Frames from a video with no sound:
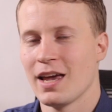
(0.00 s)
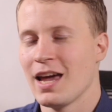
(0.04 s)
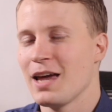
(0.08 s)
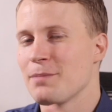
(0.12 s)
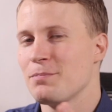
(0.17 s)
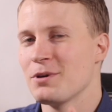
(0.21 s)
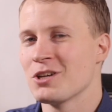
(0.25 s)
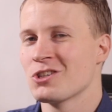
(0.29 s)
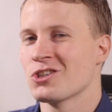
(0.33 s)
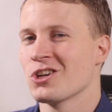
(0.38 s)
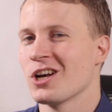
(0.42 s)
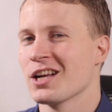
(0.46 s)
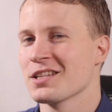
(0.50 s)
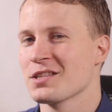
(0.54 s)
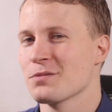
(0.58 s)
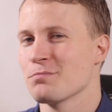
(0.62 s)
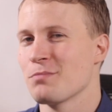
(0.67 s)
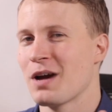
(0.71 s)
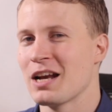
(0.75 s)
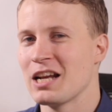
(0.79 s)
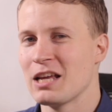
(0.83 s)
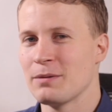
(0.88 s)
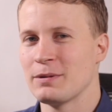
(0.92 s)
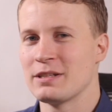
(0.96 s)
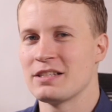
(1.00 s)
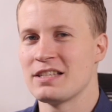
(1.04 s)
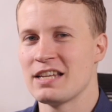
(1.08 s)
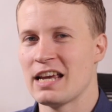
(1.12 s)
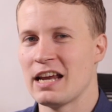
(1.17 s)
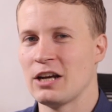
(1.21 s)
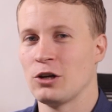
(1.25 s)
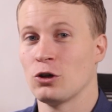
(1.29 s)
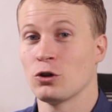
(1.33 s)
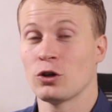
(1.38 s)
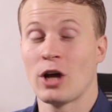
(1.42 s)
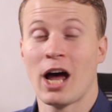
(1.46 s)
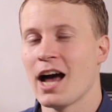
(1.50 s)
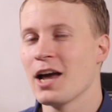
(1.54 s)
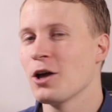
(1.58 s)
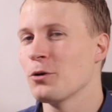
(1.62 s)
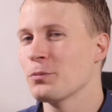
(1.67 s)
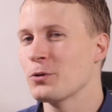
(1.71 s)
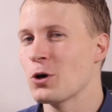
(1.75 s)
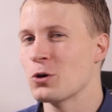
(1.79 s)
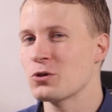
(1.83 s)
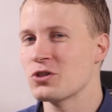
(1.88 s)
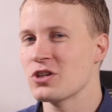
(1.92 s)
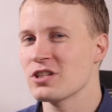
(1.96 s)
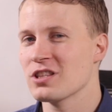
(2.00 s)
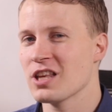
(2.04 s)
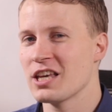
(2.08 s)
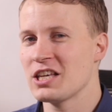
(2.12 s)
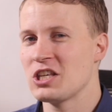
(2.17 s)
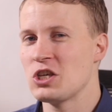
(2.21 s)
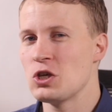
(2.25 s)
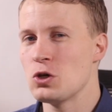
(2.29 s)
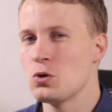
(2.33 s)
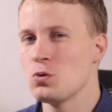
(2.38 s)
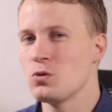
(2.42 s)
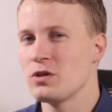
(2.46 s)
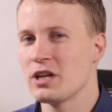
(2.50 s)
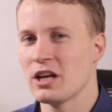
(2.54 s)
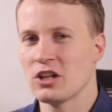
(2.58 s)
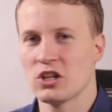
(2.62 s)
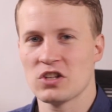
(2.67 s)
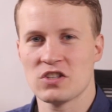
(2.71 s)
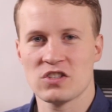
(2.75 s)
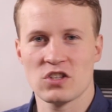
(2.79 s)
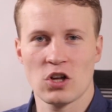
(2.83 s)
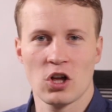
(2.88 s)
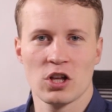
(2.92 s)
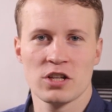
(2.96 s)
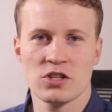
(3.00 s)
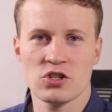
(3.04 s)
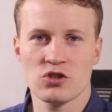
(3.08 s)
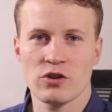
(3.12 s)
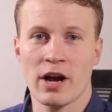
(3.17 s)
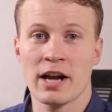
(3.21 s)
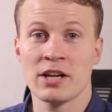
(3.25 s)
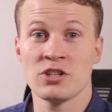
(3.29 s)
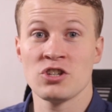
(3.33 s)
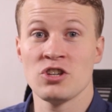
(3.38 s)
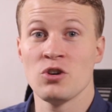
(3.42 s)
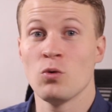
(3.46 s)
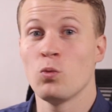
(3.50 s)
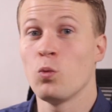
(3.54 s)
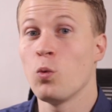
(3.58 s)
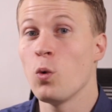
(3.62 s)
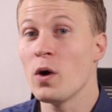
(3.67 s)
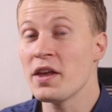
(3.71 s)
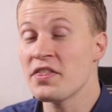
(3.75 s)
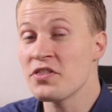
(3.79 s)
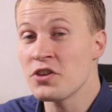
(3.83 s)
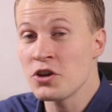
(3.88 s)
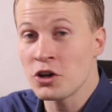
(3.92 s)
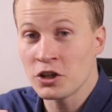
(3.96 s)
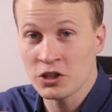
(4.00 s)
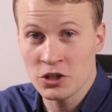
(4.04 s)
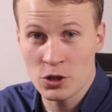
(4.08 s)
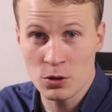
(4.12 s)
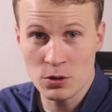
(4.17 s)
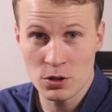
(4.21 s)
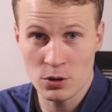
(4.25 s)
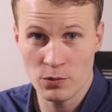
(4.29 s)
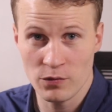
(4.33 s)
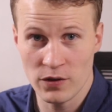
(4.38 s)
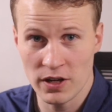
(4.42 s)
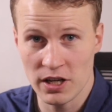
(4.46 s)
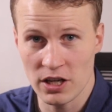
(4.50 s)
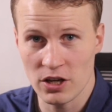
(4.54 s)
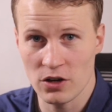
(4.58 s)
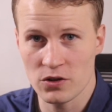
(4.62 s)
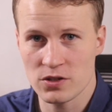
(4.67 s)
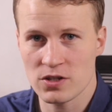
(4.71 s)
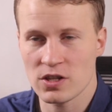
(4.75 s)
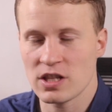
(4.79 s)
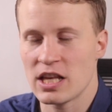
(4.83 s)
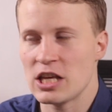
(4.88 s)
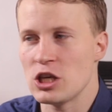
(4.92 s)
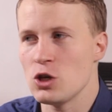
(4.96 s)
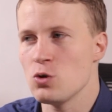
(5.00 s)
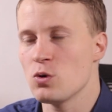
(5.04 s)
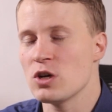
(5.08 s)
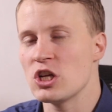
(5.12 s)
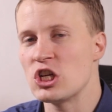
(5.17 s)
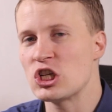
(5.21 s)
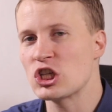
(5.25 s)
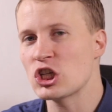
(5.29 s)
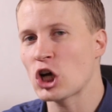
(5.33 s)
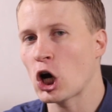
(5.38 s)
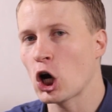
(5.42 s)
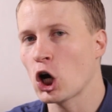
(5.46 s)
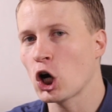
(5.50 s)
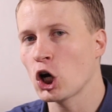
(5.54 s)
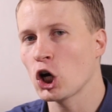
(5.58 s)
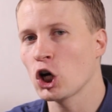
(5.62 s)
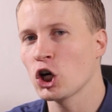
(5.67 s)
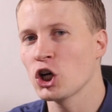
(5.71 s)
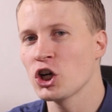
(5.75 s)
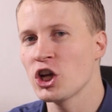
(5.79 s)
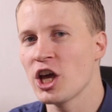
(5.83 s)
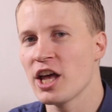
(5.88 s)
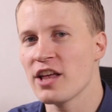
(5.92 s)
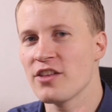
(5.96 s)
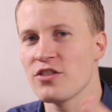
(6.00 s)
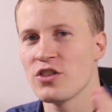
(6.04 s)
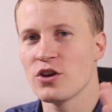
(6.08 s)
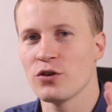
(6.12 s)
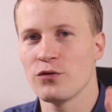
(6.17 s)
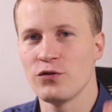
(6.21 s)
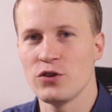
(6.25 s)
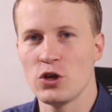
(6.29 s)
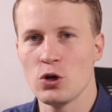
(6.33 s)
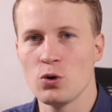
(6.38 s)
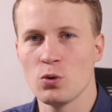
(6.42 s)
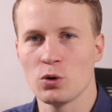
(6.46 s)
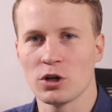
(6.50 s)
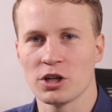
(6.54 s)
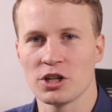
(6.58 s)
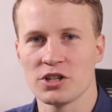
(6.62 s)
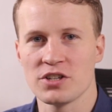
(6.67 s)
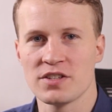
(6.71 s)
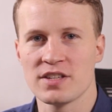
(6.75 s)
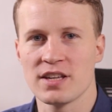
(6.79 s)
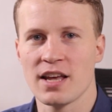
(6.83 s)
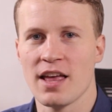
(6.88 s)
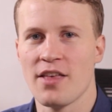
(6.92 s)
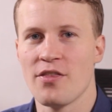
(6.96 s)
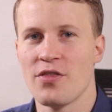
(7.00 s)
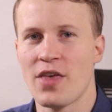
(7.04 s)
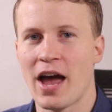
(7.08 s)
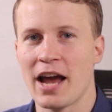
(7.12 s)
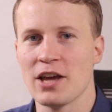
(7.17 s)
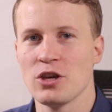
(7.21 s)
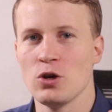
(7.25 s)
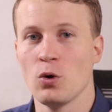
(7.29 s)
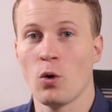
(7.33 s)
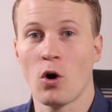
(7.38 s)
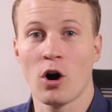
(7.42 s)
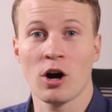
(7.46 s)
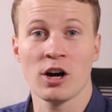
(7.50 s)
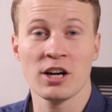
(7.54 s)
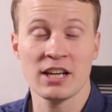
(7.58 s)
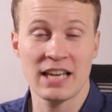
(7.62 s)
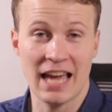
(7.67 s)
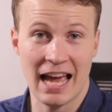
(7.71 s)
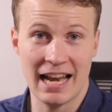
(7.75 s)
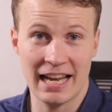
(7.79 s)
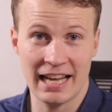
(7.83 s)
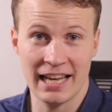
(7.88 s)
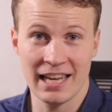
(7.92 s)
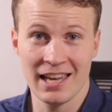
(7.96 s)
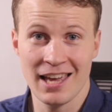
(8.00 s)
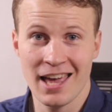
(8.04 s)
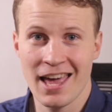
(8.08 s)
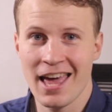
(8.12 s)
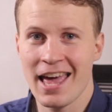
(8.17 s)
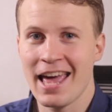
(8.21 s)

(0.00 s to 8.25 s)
Hey Big Shots, my name is Daniel and I help coaches like you nail a solid strategy with your YouTube videos so that you can turn the viewers that you are getting